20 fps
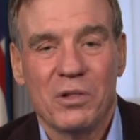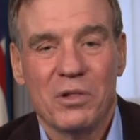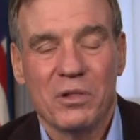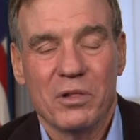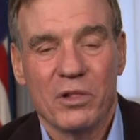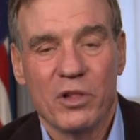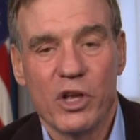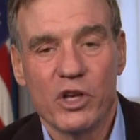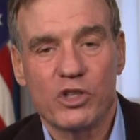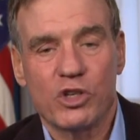
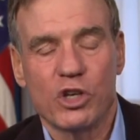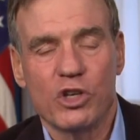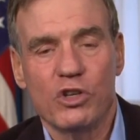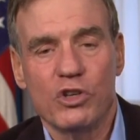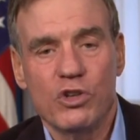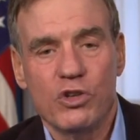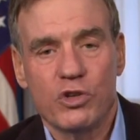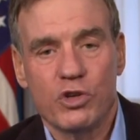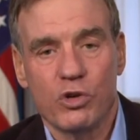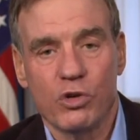Listen
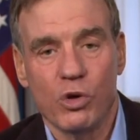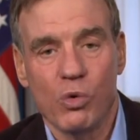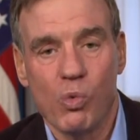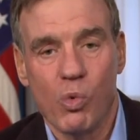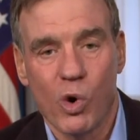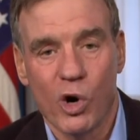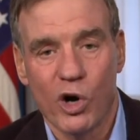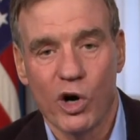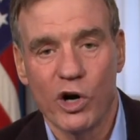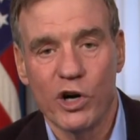to the
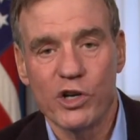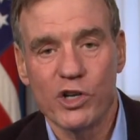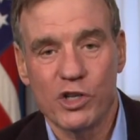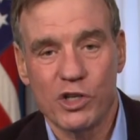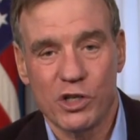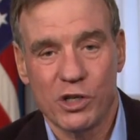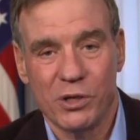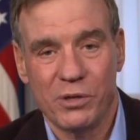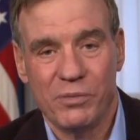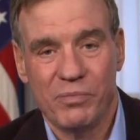
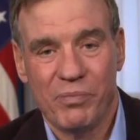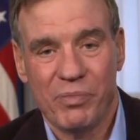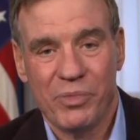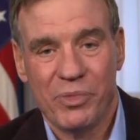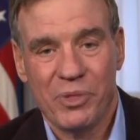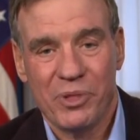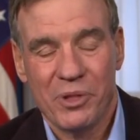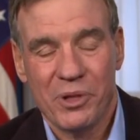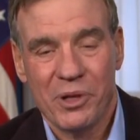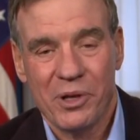words
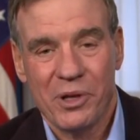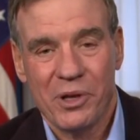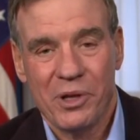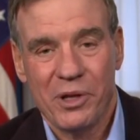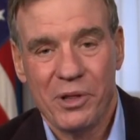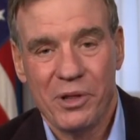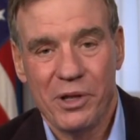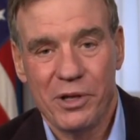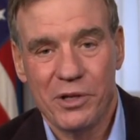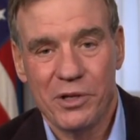
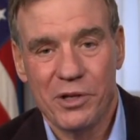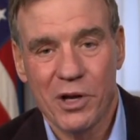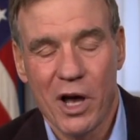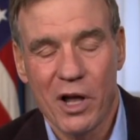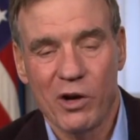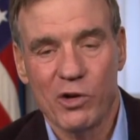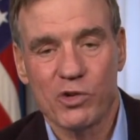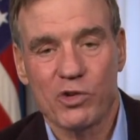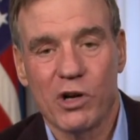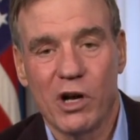that
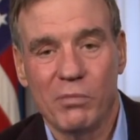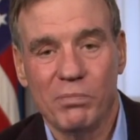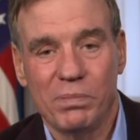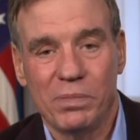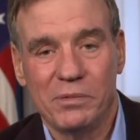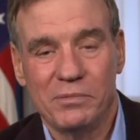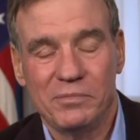Donald Trump